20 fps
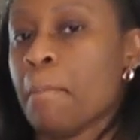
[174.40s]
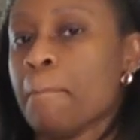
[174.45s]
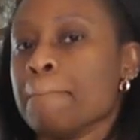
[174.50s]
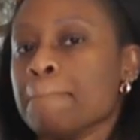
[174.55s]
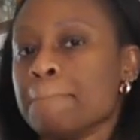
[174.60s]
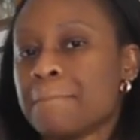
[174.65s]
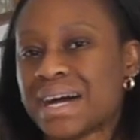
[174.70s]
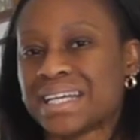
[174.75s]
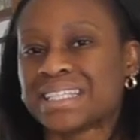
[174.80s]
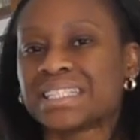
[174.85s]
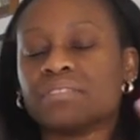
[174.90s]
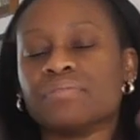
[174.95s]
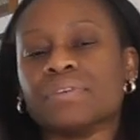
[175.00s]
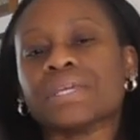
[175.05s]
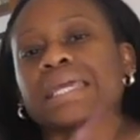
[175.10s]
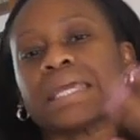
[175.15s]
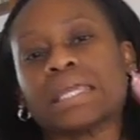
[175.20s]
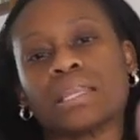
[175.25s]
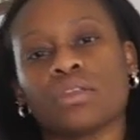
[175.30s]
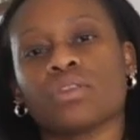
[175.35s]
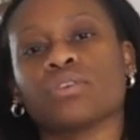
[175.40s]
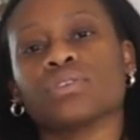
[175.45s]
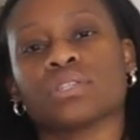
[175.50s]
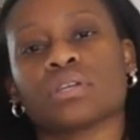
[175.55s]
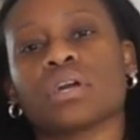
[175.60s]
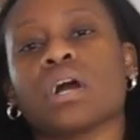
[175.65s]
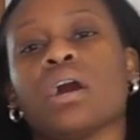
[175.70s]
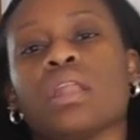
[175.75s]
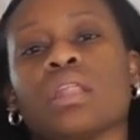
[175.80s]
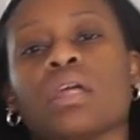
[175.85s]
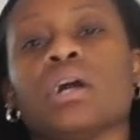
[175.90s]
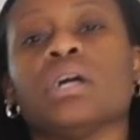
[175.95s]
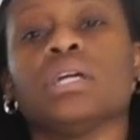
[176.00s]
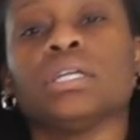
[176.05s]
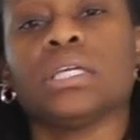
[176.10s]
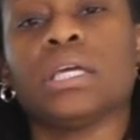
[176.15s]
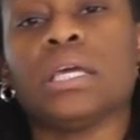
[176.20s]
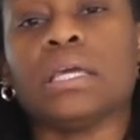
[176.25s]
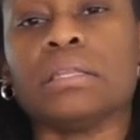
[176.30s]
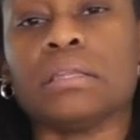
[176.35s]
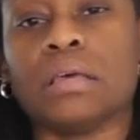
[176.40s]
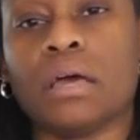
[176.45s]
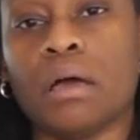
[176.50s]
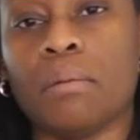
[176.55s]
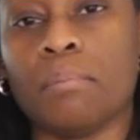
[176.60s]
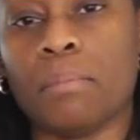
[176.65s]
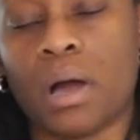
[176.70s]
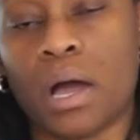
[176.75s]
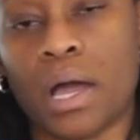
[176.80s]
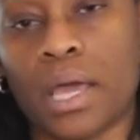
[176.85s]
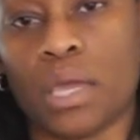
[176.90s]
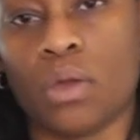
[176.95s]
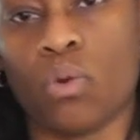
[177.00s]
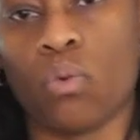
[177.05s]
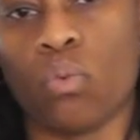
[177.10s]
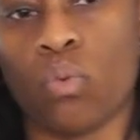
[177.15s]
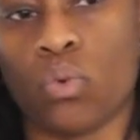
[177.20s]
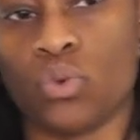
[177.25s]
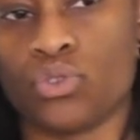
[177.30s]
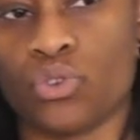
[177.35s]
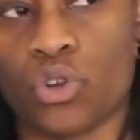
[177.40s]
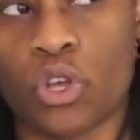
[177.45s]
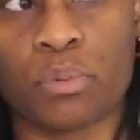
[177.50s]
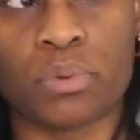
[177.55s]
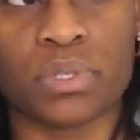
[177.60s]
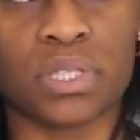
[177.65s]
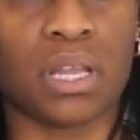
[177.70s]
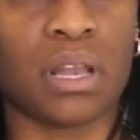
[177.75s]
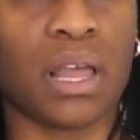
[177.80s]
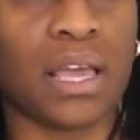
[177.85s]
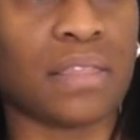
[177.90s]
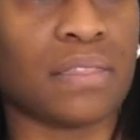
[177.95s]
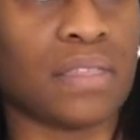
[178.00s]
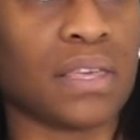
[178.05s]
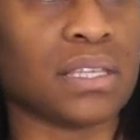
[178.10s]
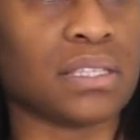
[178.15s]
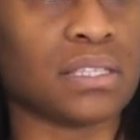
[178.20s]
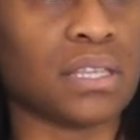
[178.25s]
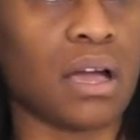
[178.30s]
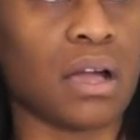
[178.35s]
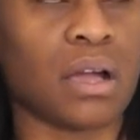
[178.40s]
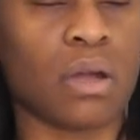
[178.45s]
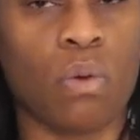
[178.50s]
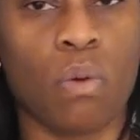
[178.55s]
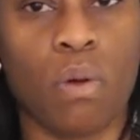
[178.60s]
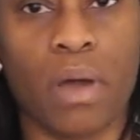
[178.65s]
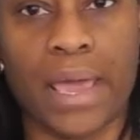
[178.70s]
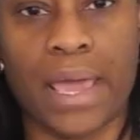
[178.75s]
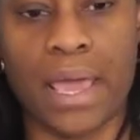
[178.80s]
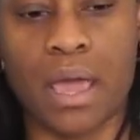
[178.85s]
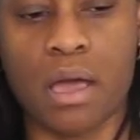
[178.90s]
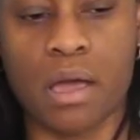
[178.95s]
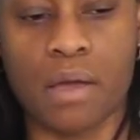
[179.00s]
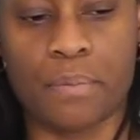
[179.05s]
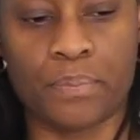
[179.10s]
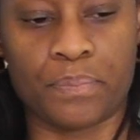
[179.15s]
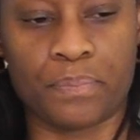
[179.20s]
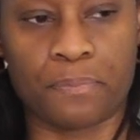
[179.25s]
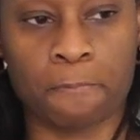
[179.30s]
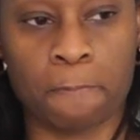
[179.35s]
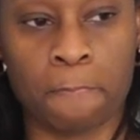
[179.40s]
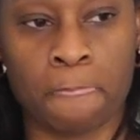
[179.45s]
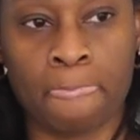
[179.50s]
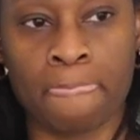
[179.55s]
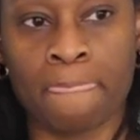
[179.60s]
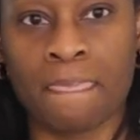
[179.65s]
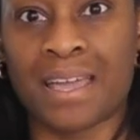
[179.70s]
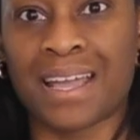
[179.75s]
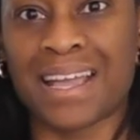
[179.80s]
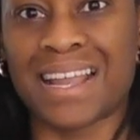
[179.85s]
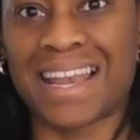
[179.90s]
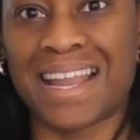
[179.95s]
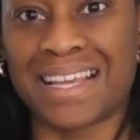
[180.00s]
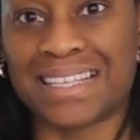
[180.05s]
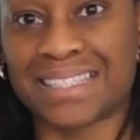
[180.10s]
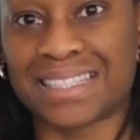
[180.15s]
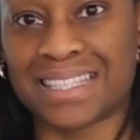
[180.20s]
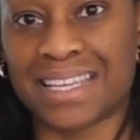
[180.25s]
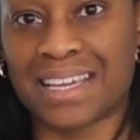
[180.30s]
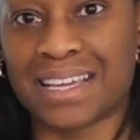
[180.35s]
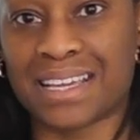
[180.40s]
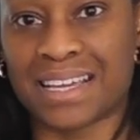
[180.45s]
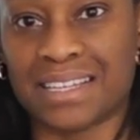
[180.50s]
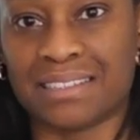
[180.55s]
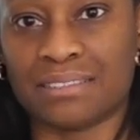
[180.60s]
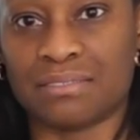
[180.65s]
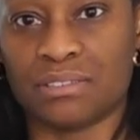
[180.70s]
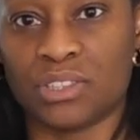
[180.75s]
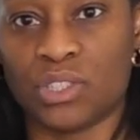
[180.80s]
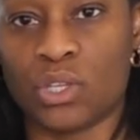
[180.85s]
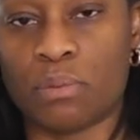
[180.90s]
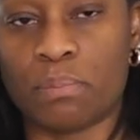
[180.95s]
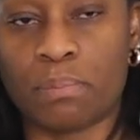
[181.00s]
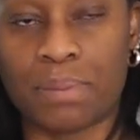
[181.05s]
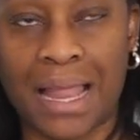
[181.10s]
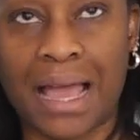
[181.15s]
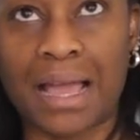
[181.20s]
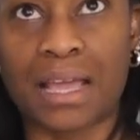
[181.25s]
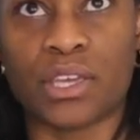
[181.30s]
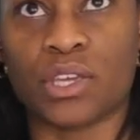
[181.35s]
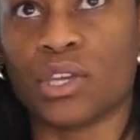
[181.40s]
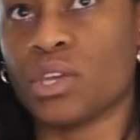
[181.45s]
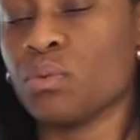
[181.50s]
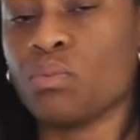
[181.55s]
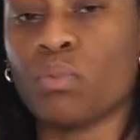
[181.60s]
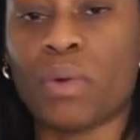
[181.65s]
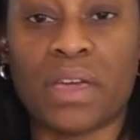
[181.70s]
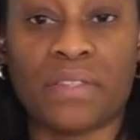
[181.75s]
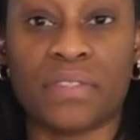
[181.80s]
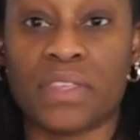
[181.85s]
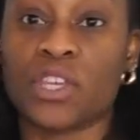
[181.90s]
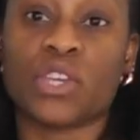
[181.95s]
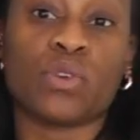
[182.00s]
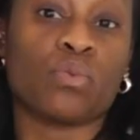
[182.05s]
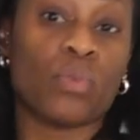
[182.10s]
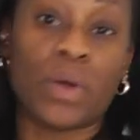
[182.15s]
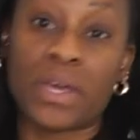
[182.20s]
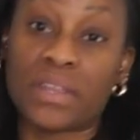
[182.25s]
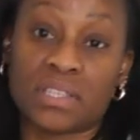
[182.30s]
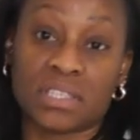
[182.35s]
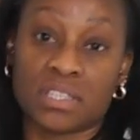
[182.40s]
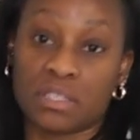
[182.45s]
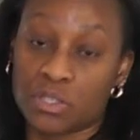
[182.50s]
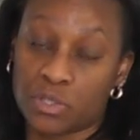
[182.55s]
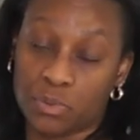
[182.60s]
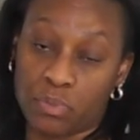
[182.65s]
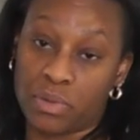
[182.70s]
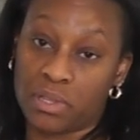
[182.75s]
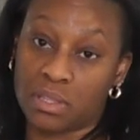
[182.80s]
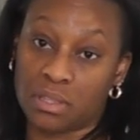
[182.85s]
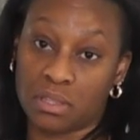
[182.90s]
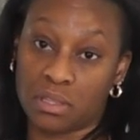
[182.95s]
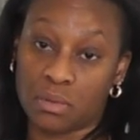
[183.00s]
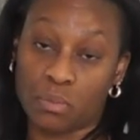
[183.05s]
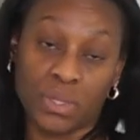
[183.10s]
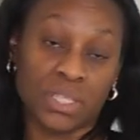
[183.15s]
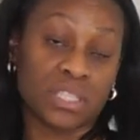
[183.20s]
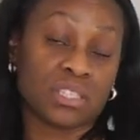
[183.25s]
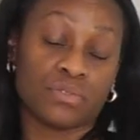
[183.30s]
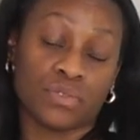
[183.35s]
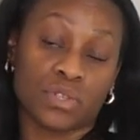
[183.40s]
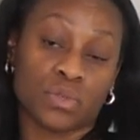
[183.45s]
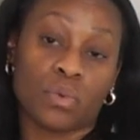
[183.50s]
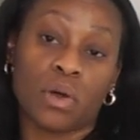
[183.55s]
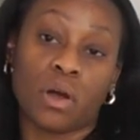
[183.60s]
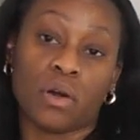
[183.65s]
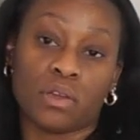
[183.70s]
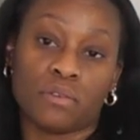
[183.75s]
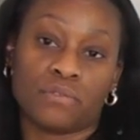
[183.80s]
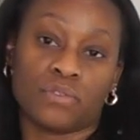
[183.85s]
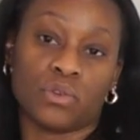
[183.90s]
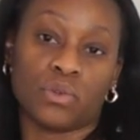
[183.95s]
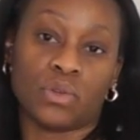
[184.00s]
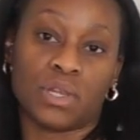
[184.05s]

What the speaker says: massively keen on lots of colour in my wardrobe because I like things that are quite classic, and you know, black, you can wear this in the winter as well if you